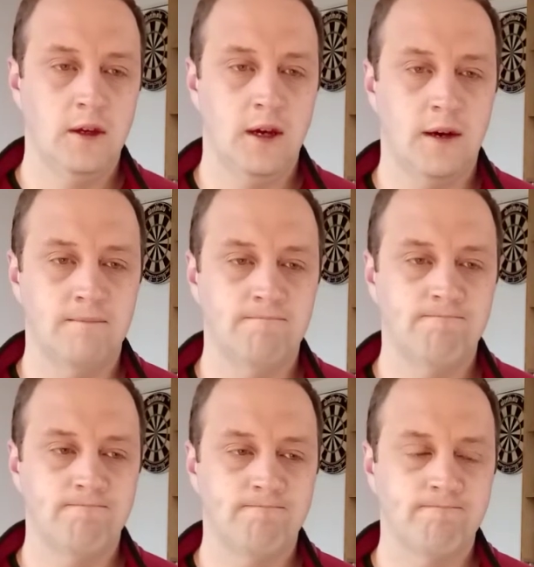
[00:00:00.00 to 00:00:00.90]
Um,
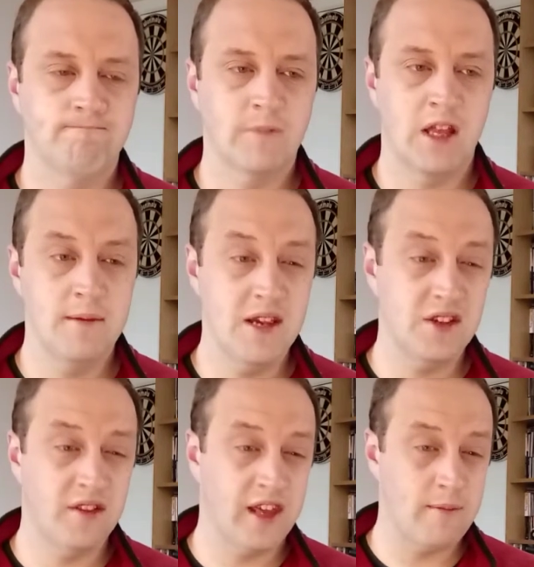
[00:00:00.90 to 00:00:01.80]
and the
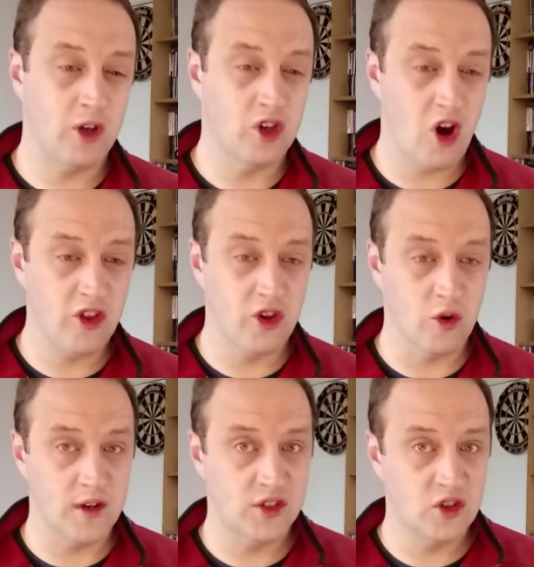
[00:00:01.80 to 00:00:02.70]
amazing thing about God,
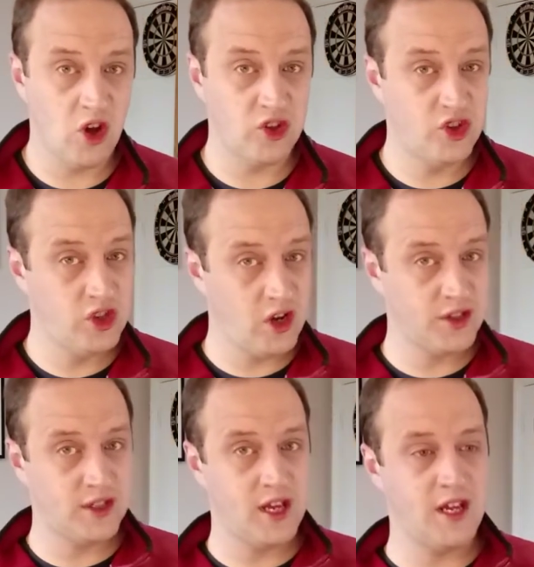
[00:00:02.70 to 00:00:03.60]
though, is not
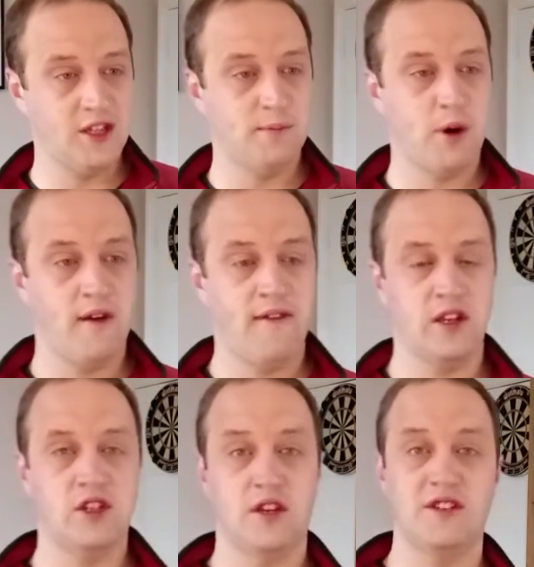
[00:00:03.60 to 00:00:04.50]
just his
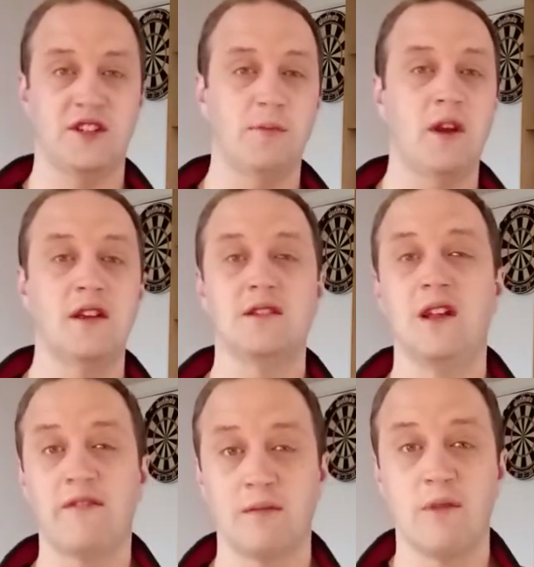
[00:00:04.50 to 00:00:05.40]
perfect justice, but his
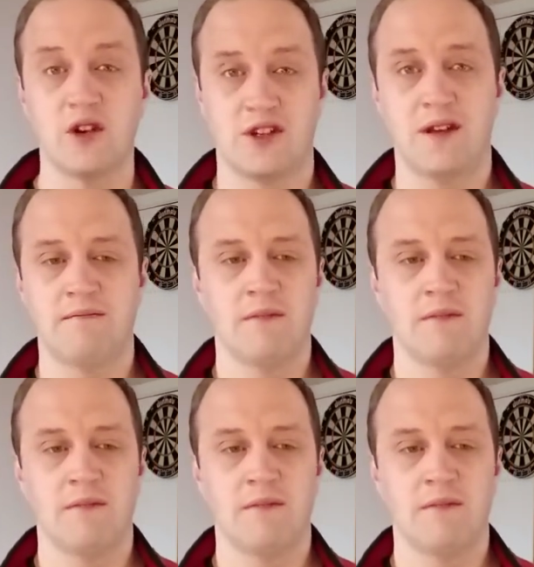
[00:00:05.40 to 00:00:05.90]
loving mercy.